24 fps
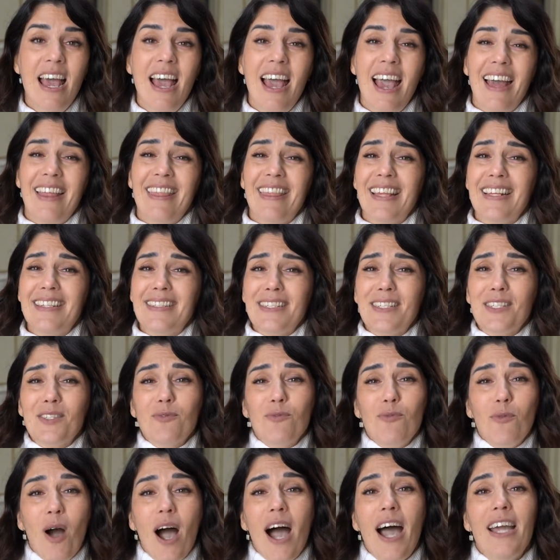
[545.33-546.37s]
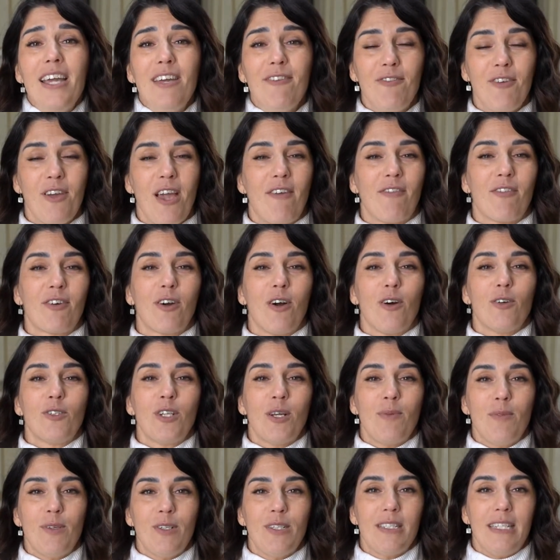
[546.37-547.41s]
And this is why, if you ever go to
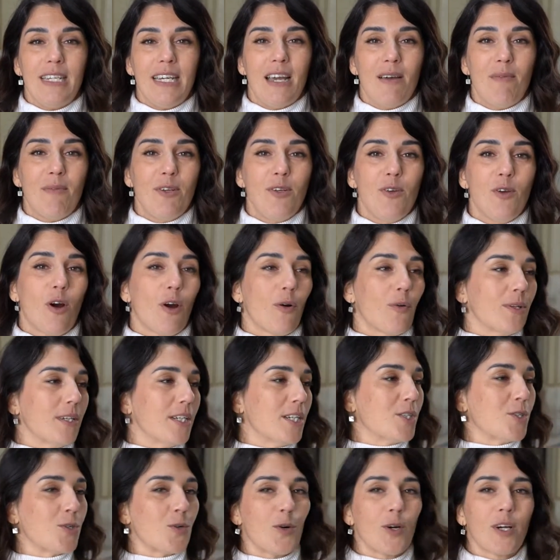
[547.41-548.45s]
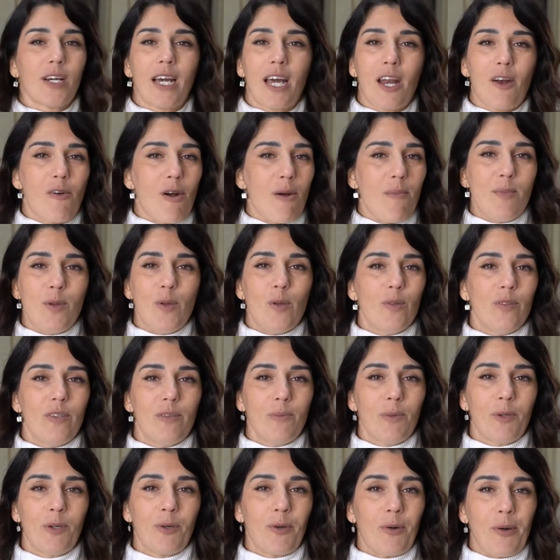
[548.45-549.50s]
a museum and you are with a tour guide or a
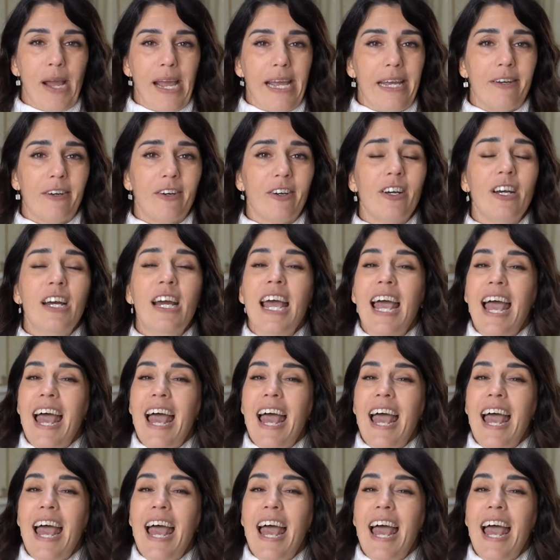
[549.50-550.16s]
museum curator,